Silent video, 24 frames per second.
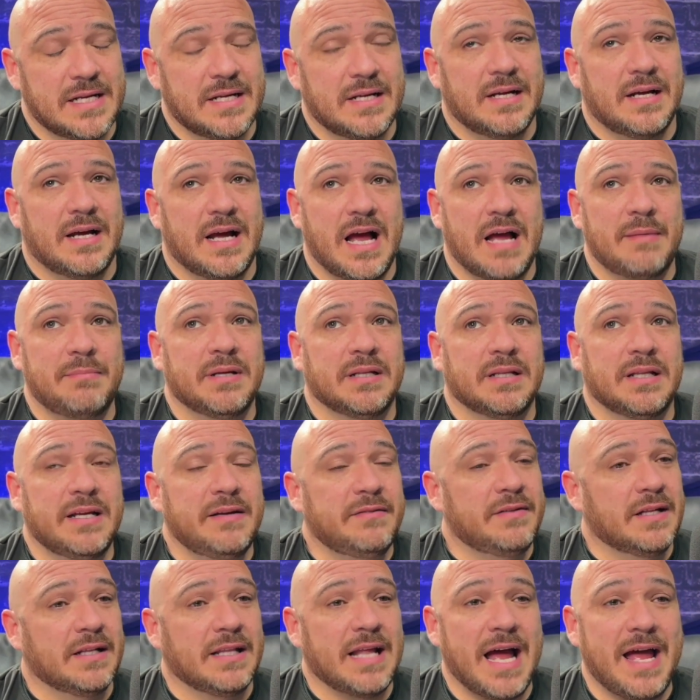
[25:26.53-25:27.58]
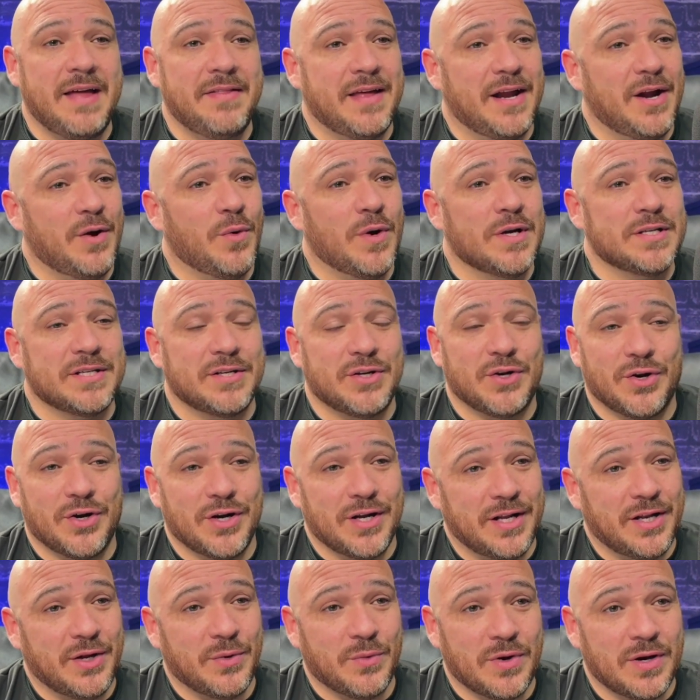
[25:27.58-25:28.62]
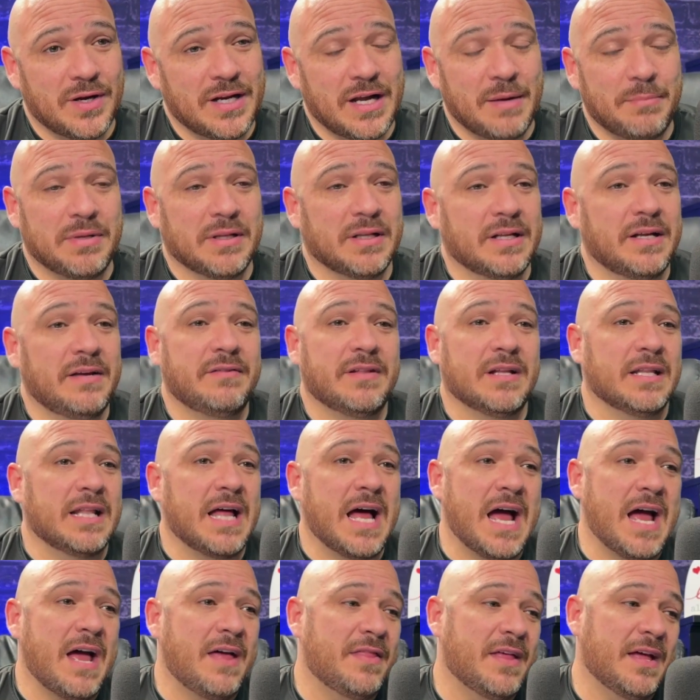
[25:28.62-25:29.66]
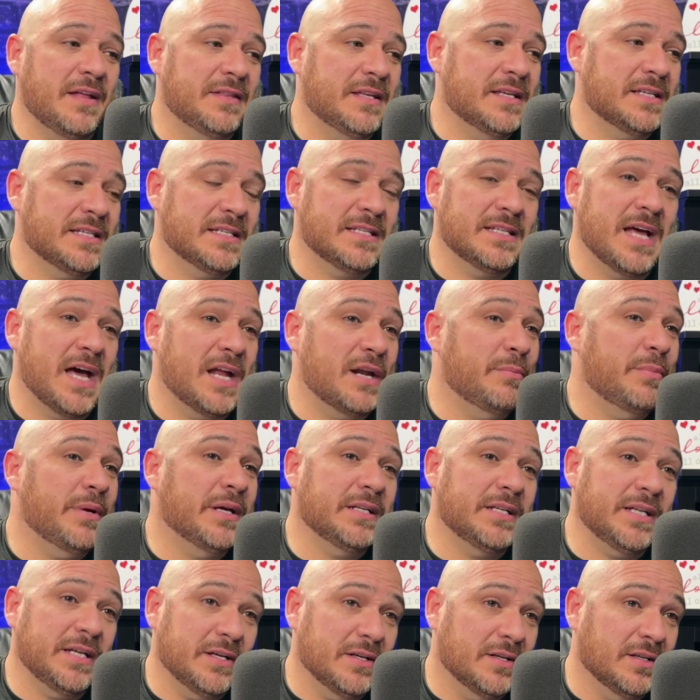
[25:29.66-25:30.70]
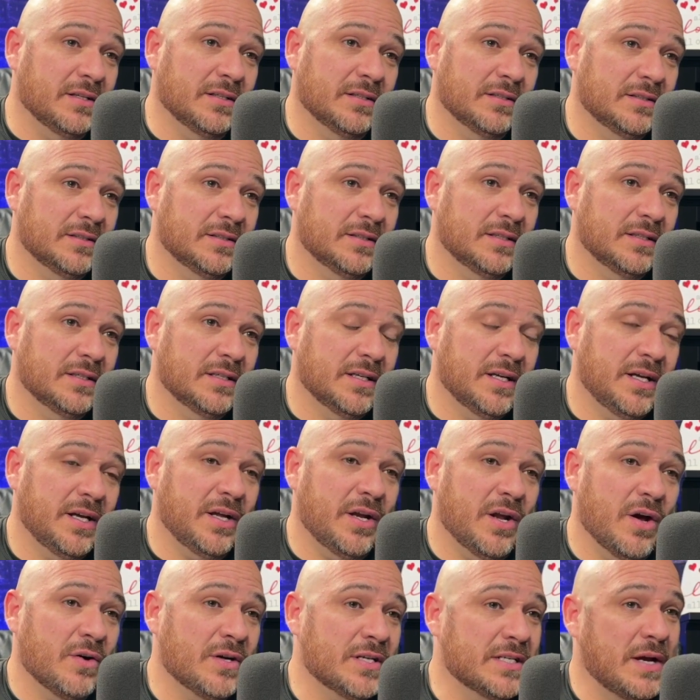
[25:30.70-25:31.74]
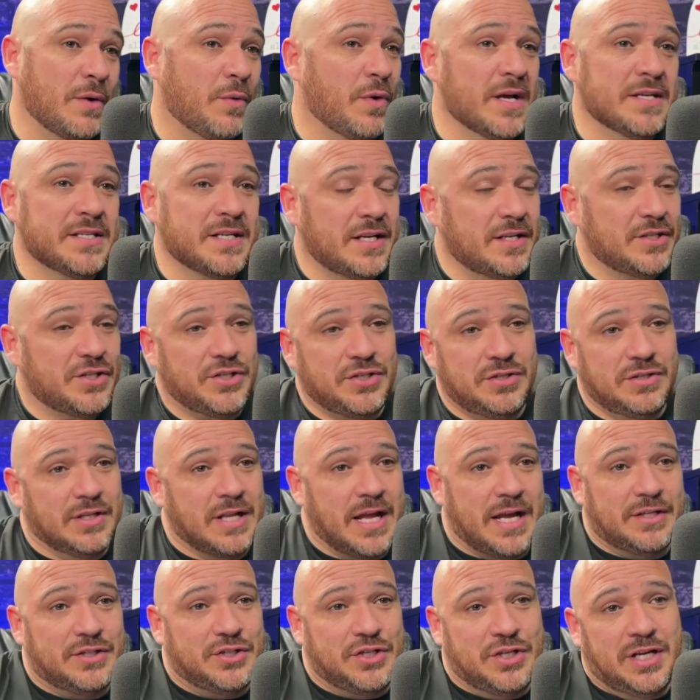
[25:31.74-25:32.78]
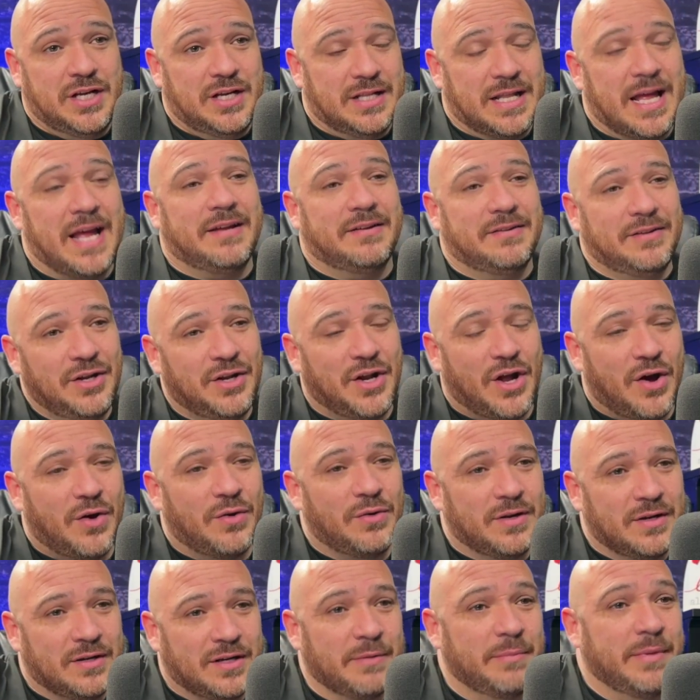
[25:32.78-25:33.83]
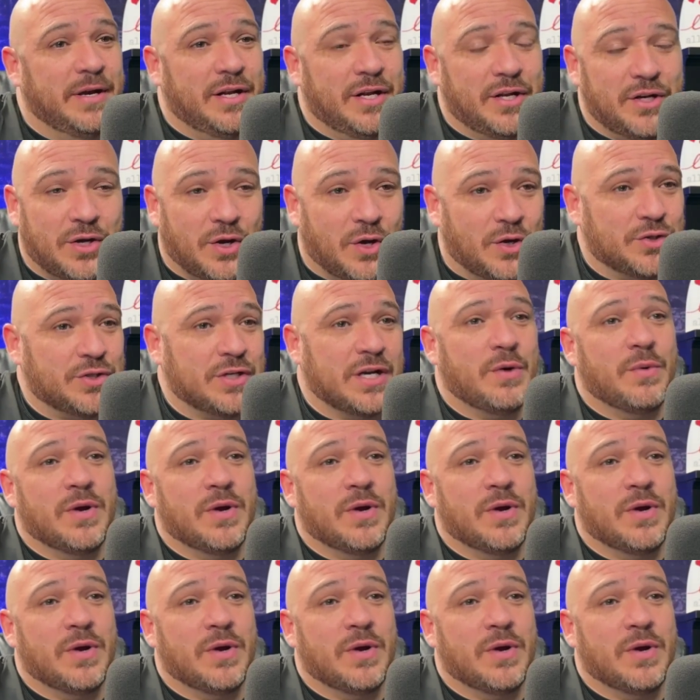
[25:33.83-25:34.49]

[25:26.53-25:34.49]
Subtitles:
I believed the lie that I wasn't hurting anyone. I believed the lie that this is not a big deal, you know, because I wasn't like committing adultery.